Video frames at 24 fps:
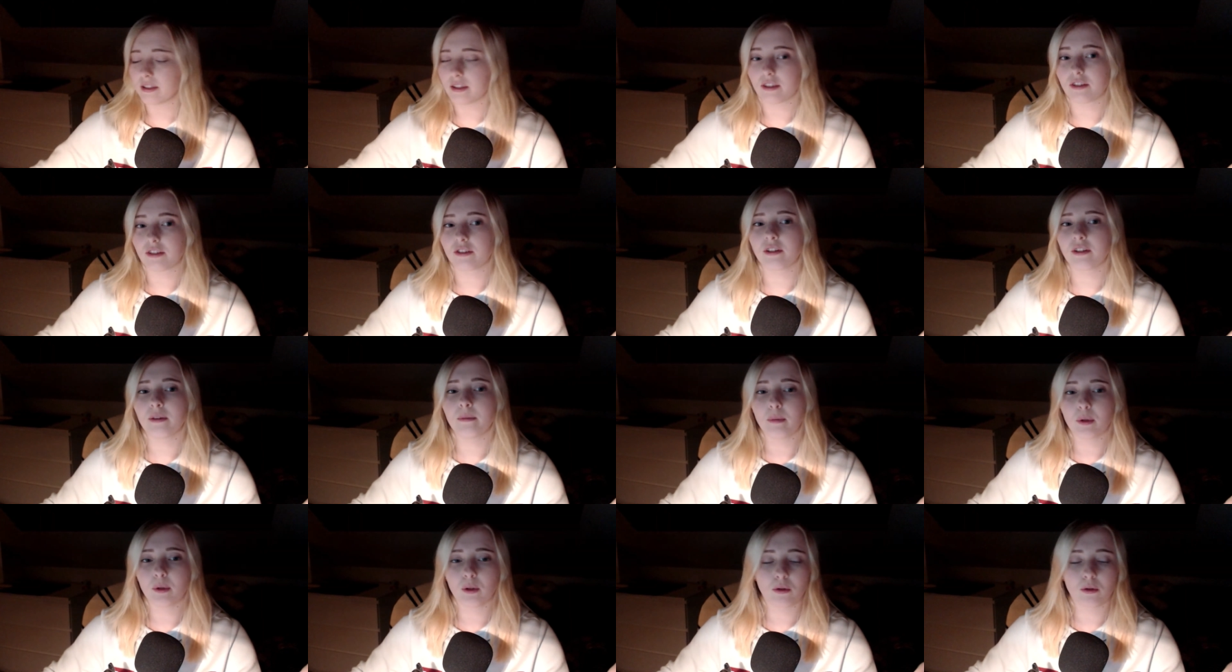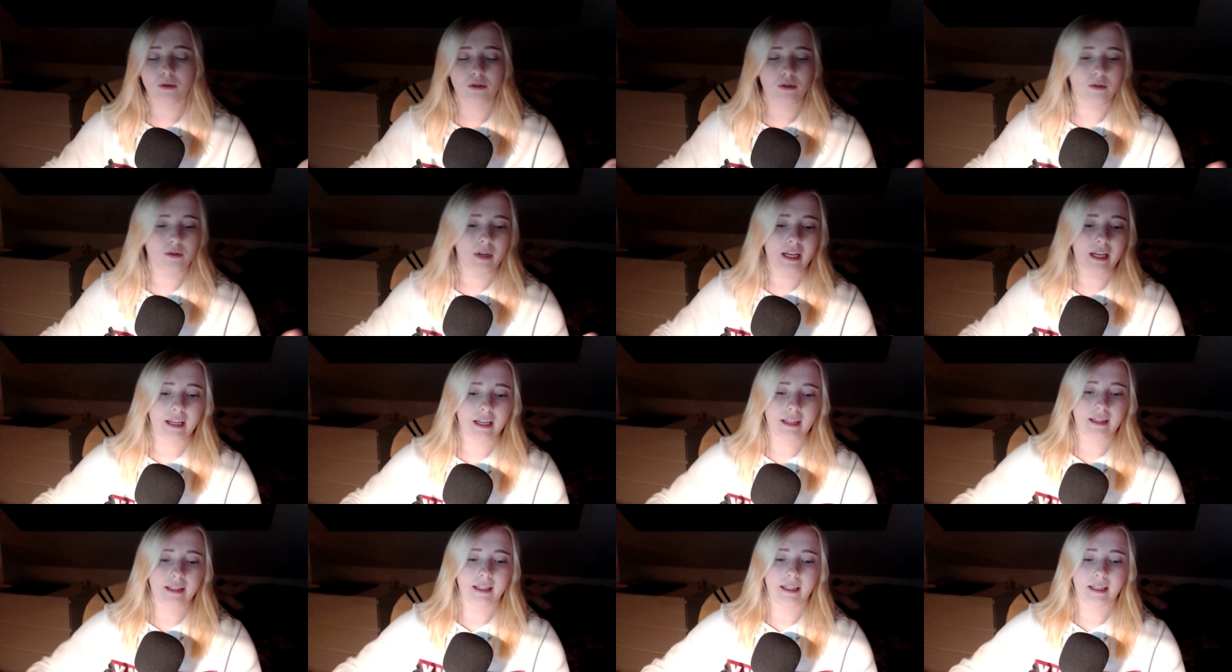the symbols or
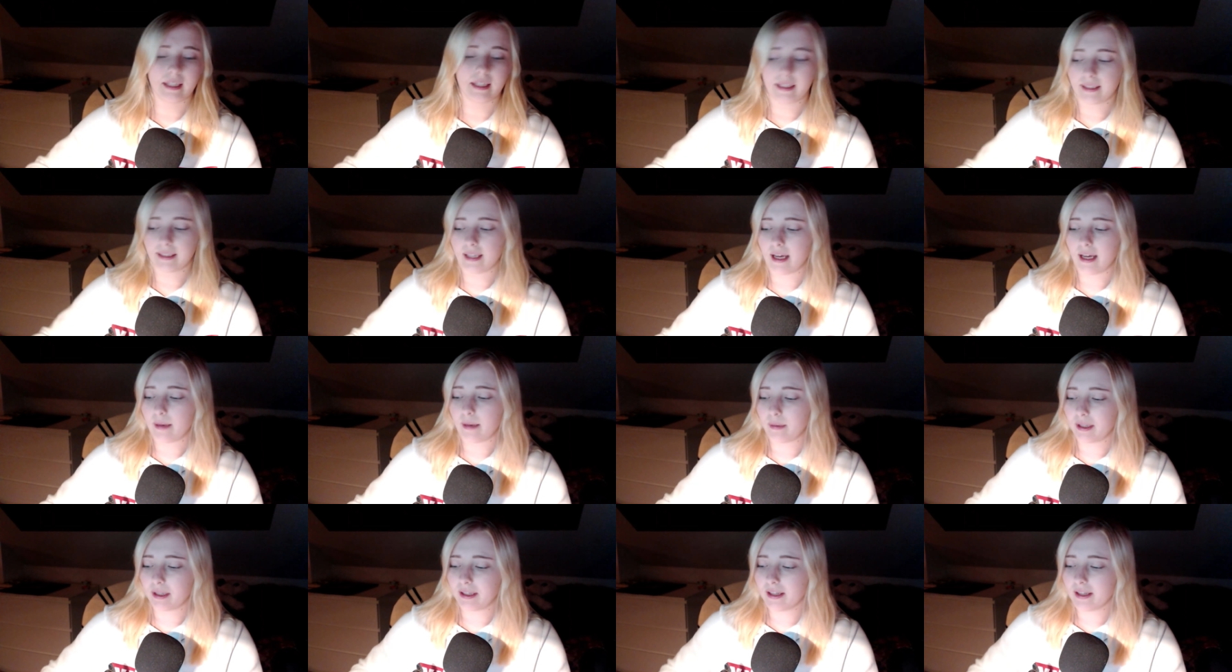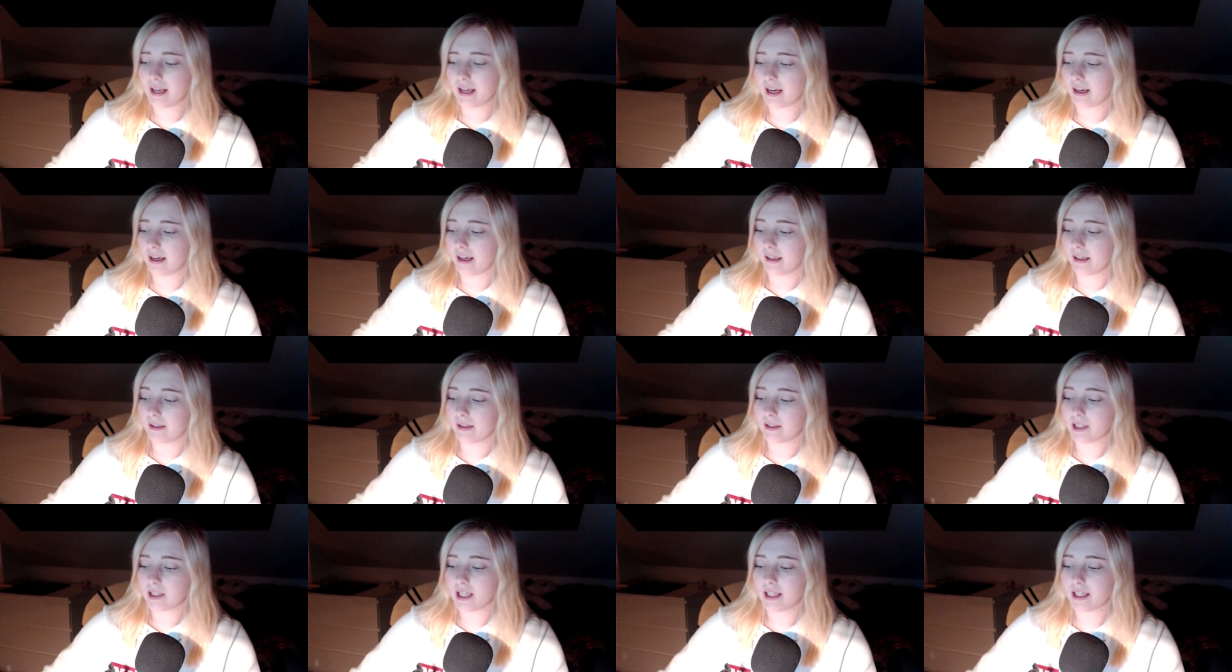anything like that, but that kind
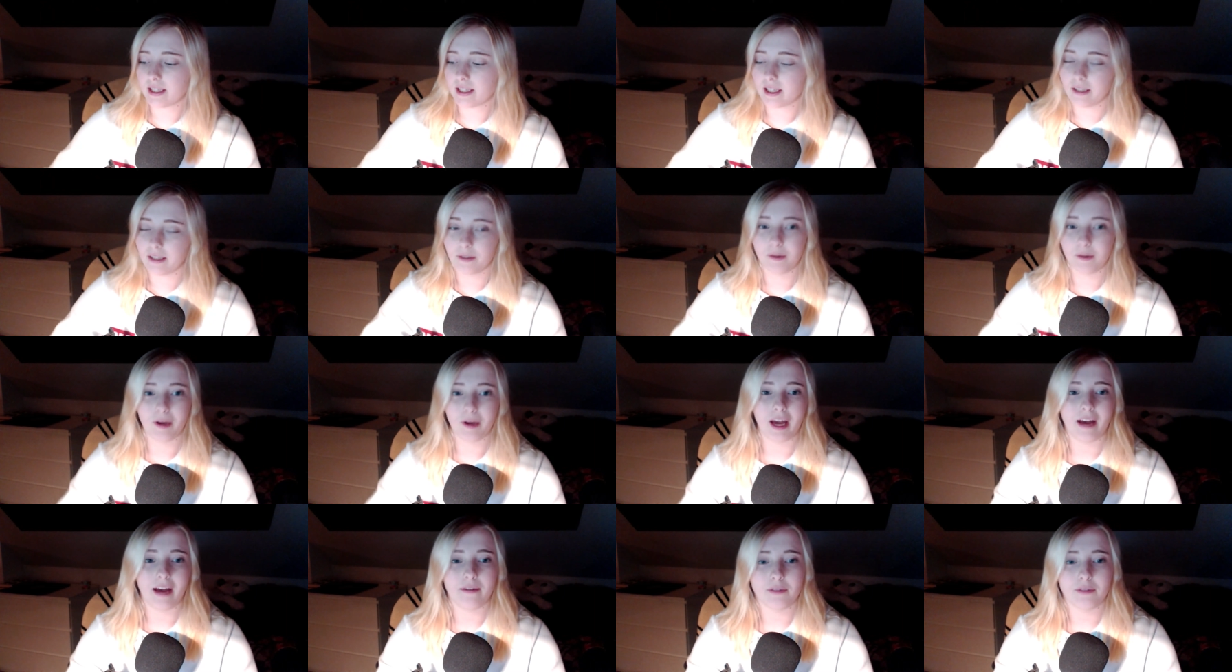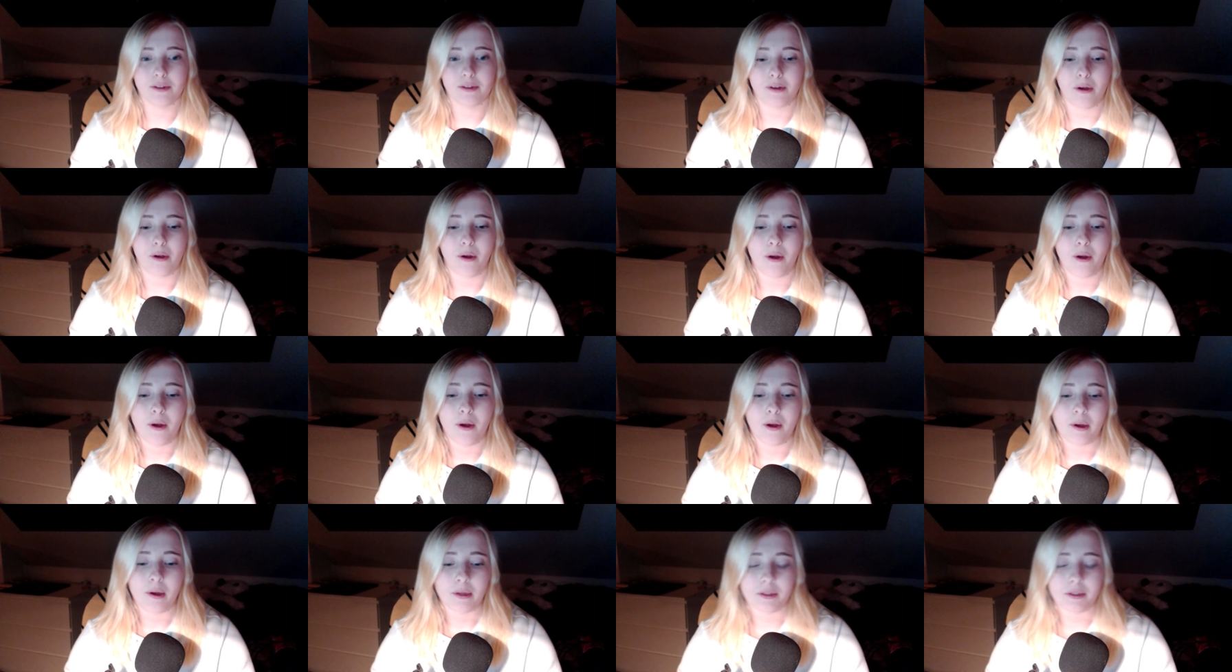of test I do have, so,
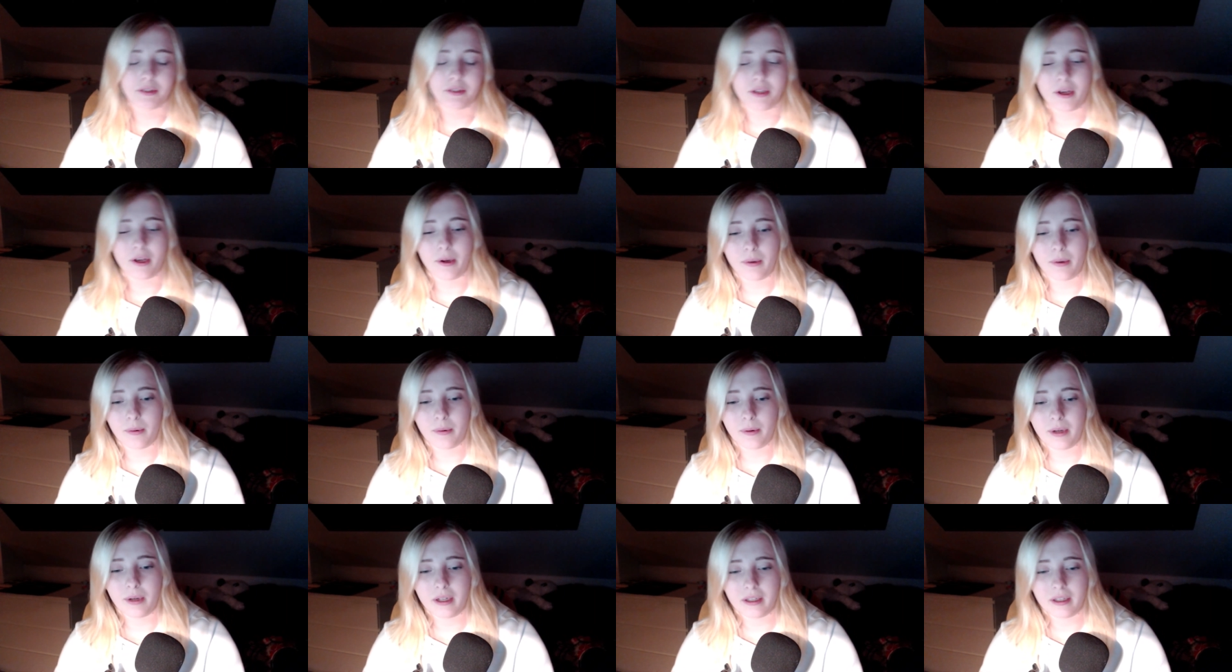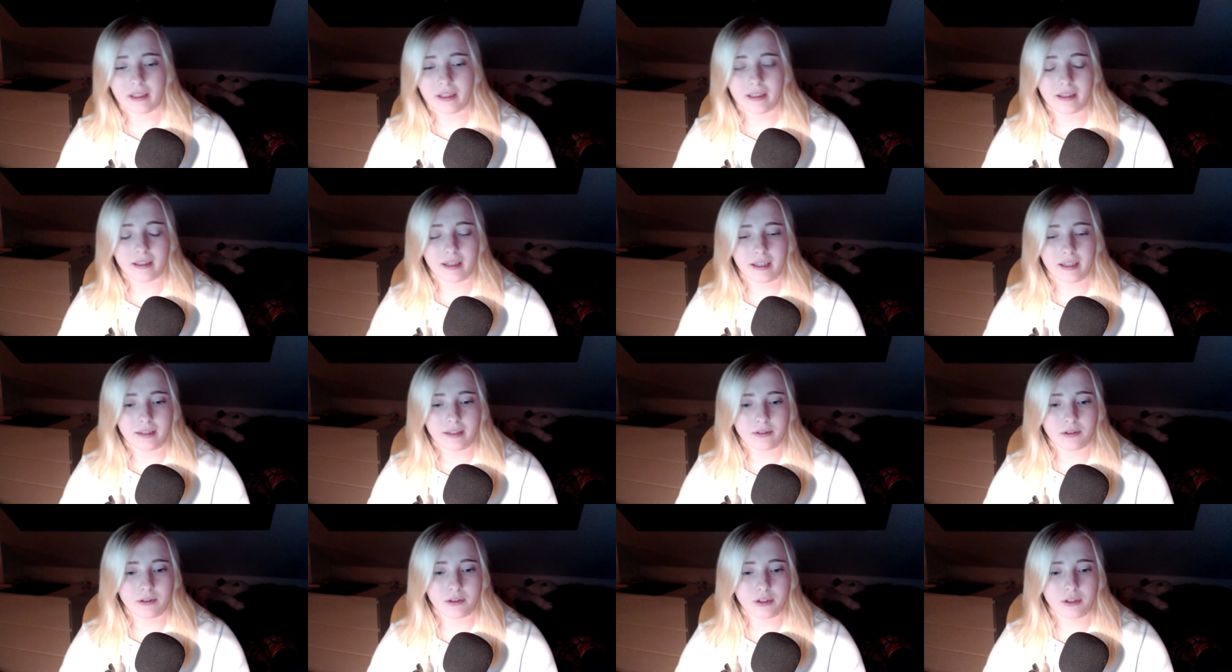so uh, I
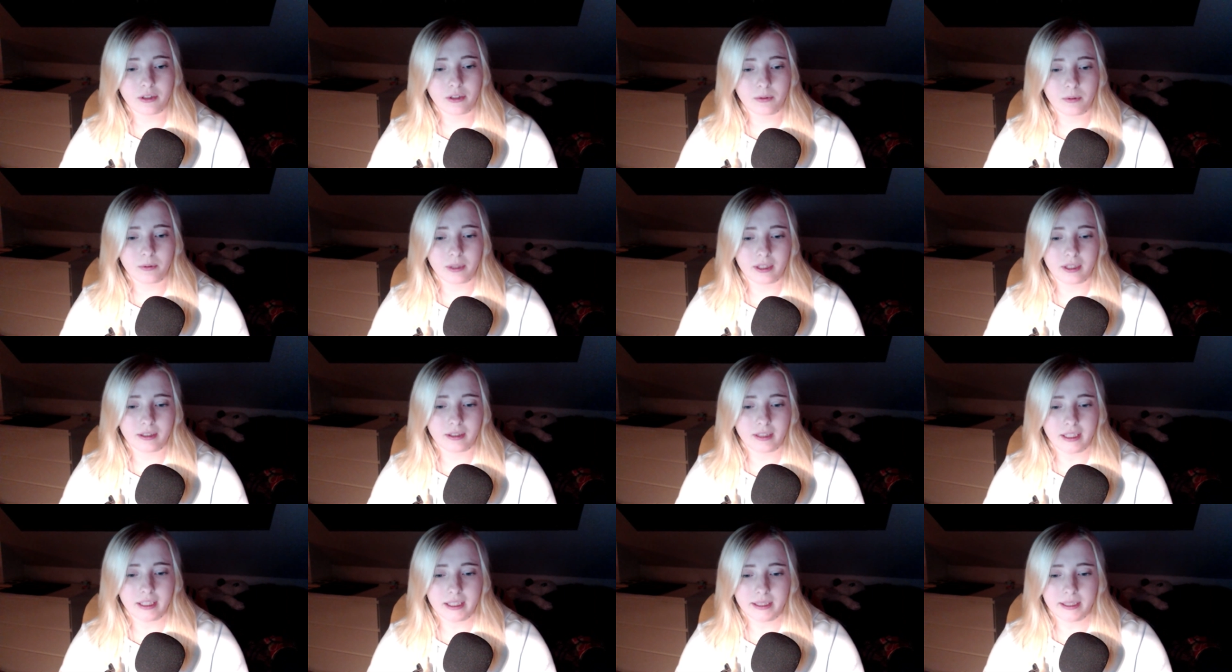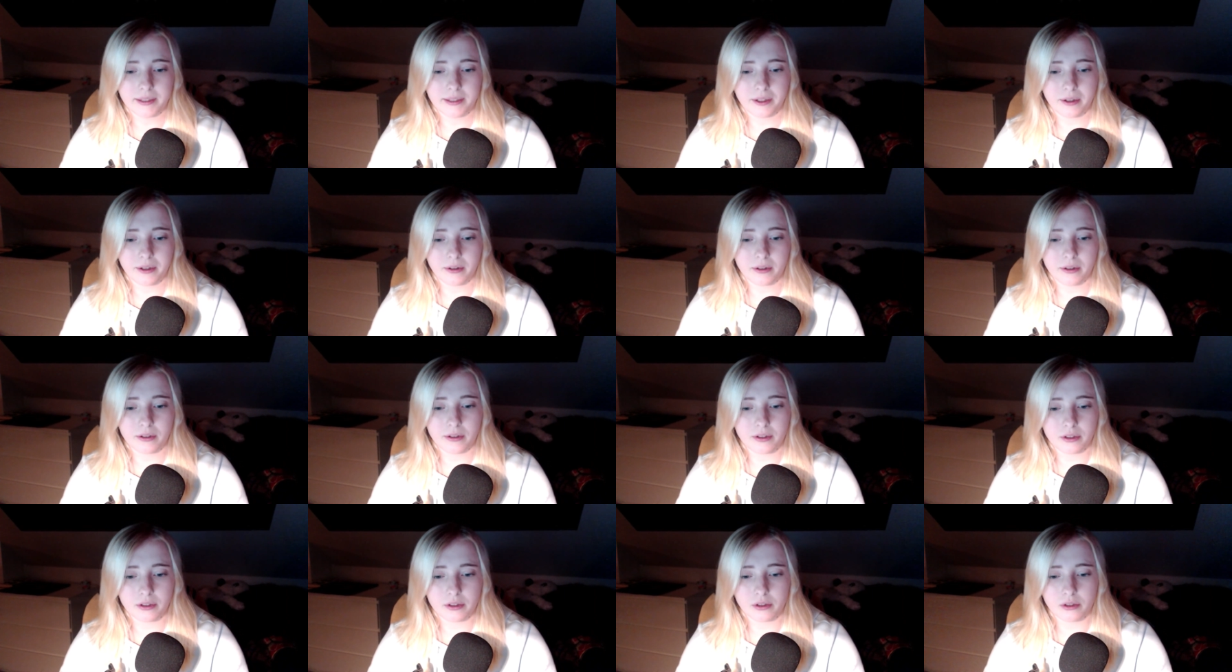have to study really
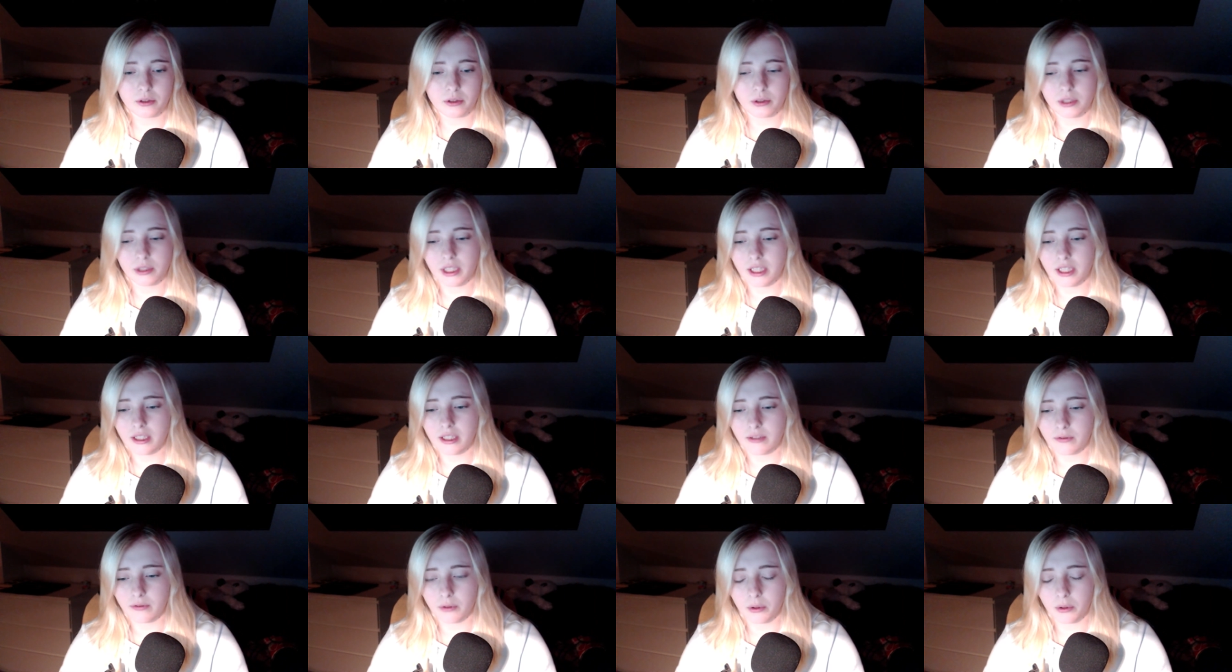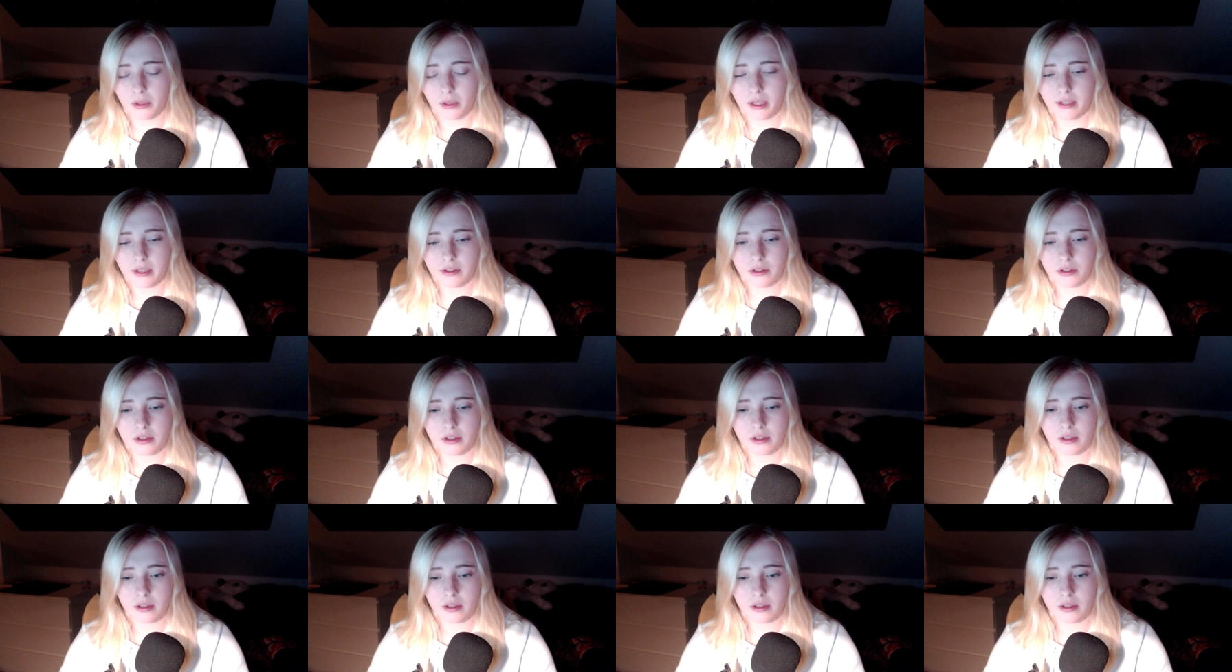hard today for it.